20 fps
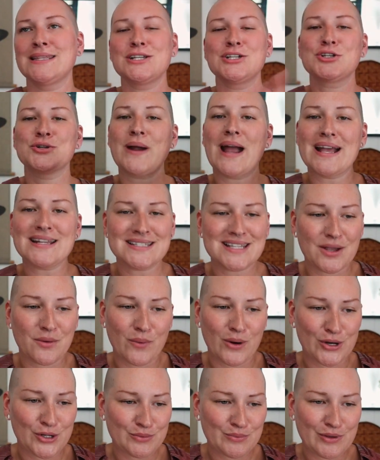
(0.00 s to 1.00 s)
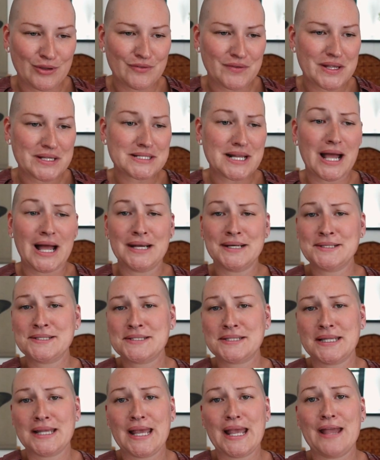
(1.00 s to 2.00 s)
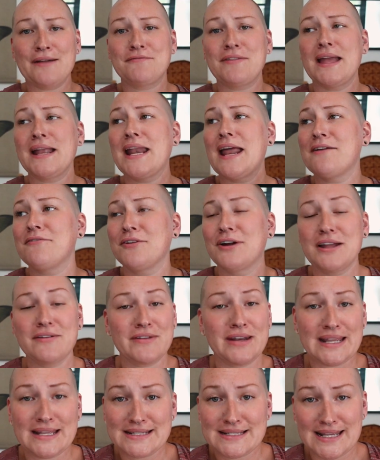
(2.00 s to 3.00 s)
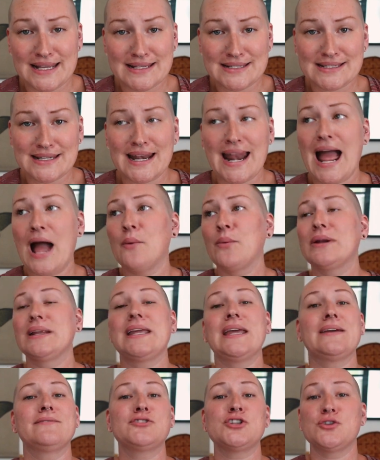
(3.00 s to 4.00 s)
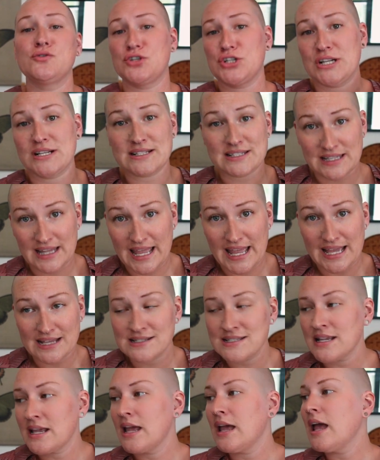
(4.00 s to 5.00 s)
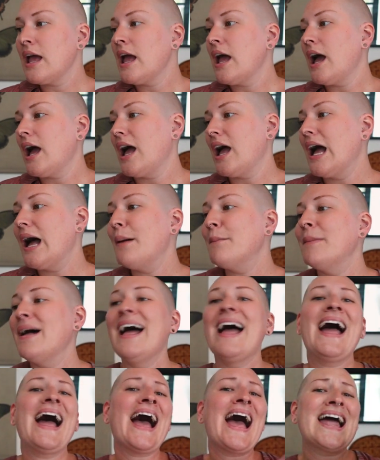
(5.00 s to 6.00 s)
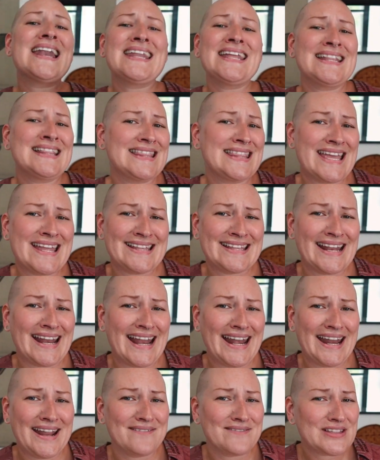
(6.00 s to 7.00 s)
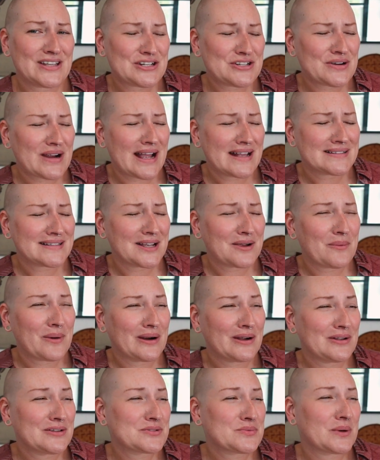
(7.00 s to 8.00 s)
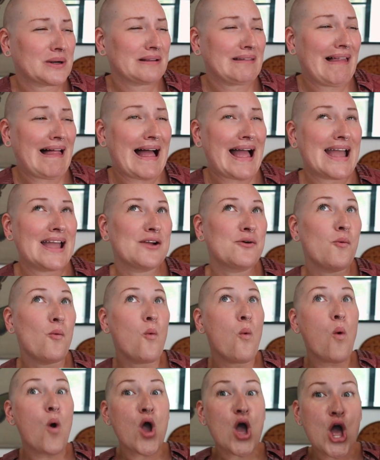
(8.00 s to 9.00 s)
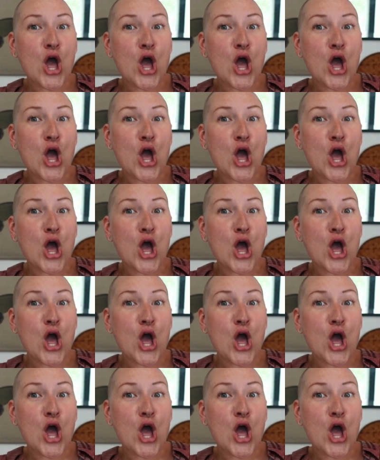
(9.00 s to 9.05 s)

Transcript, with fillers: the Jurassic World movies, honestly, if they never even existed, I would give two shits less. Um, I didn't think that any of the Jurassic Worlds were like, woo,